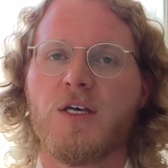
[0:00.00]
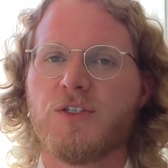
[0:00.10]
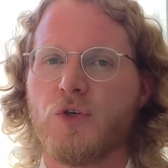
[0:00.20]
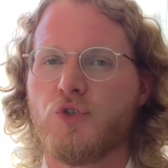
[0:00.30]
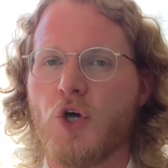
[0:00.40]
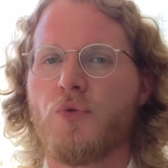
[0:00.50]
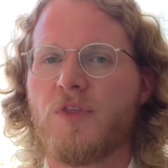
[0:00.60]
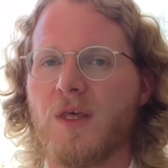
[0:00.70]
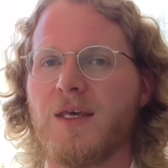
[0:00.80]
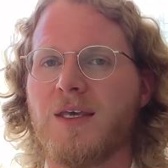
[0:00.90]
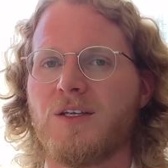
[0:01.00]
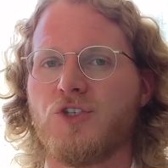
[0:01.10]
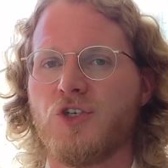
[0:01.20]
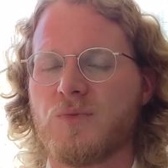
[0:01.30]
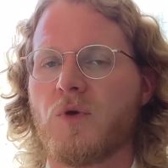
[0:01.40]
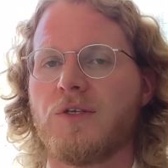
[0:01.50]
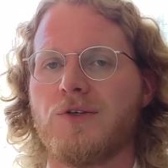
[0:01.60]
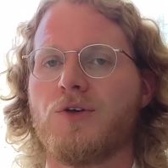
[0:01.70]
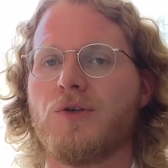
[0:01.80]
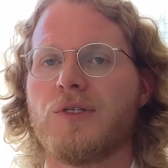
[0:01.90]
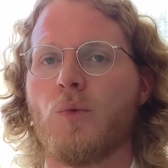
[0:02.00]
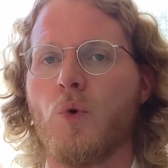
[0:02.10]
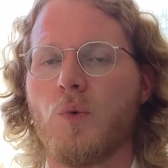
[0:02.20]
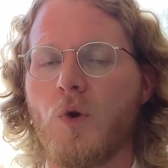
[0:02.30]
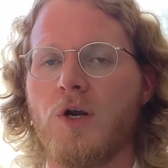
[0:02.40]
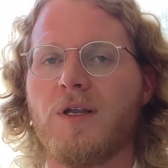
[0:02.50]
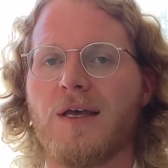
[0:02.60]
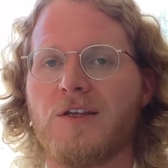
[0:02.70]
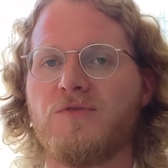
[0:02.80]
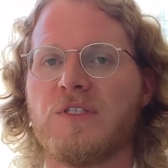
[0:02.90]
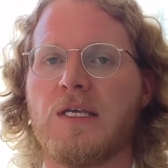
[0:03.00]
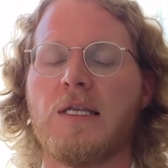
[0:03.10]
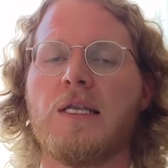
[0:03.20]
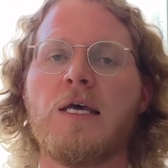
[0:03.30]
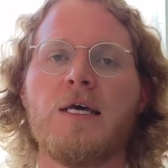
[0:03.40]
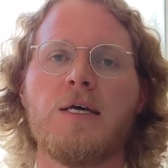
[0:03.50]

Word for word: So don't think just because you're using one word and you've seen